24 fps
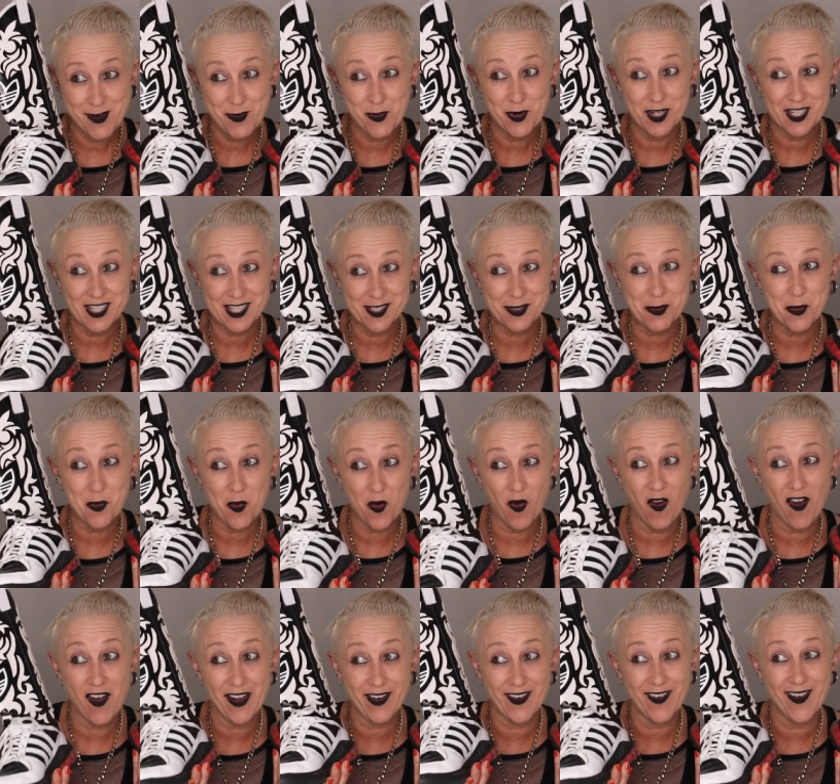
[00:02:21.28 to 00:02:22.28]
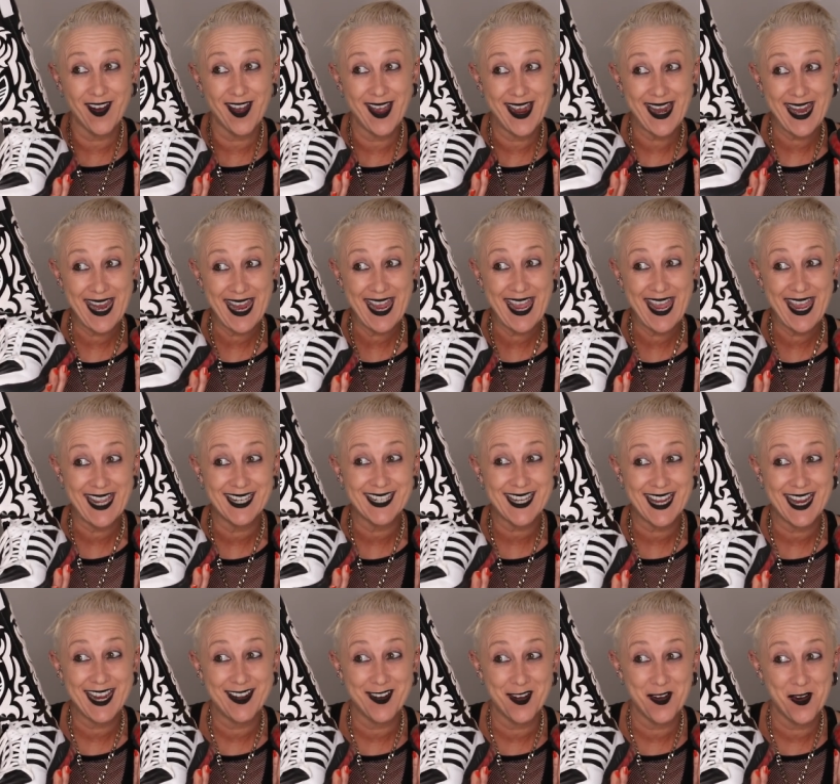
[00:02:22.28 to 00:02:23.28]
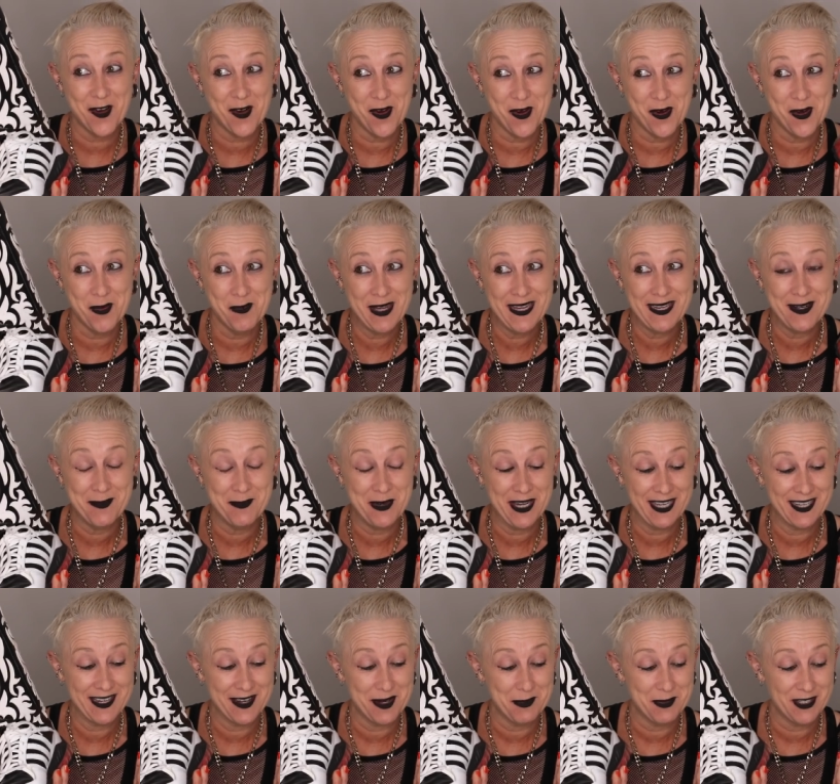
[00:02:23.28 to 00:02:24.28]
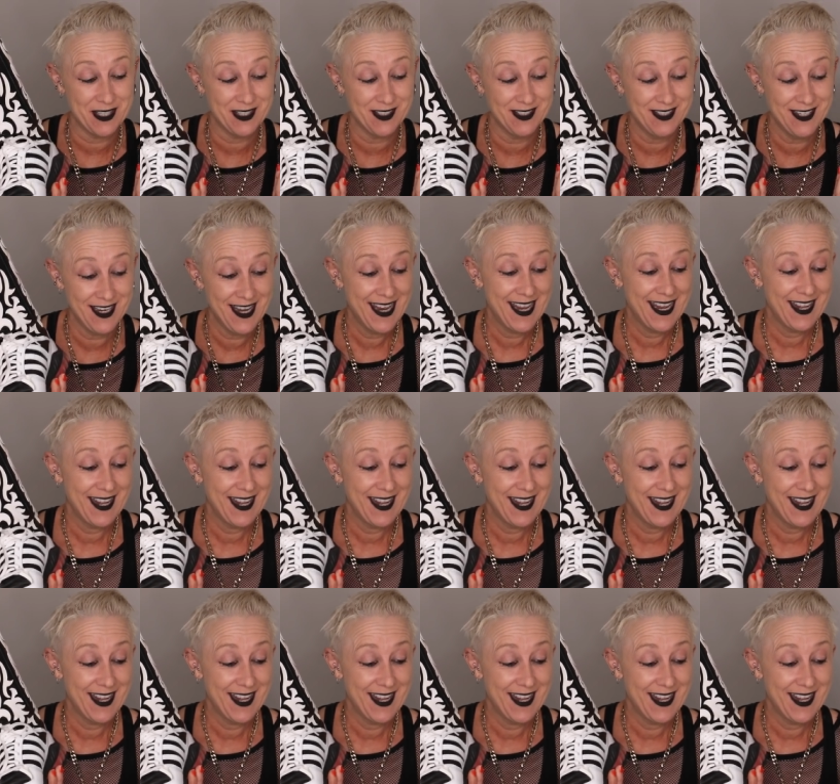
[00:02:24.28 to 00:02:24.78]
which is what I had at home in my cupboard.